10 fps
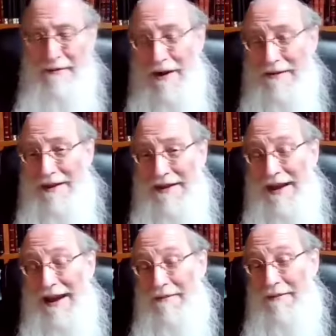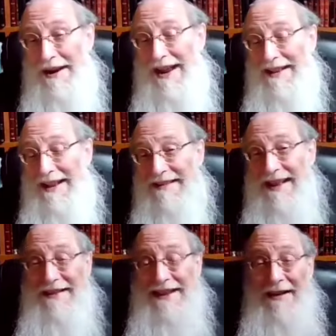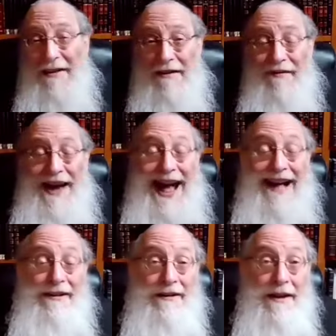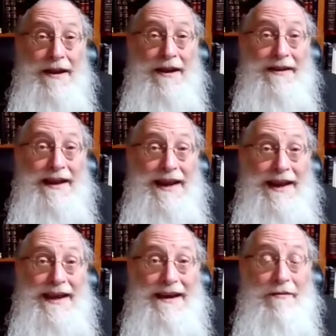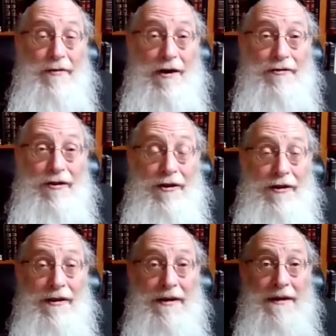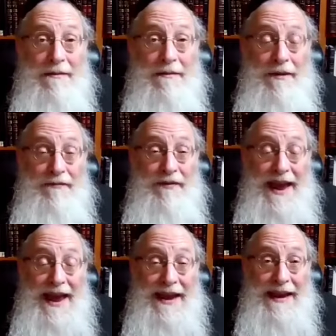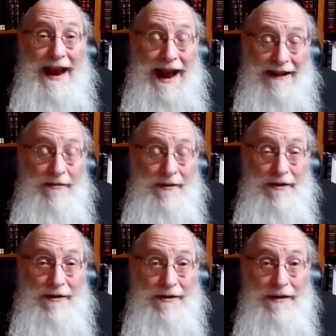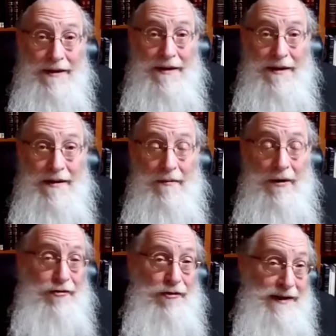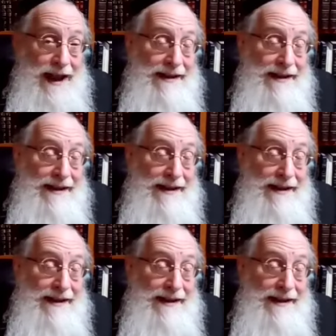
at one, on one hand Chazal tell us va'al tihi rosha b'fnei atzmacha, one should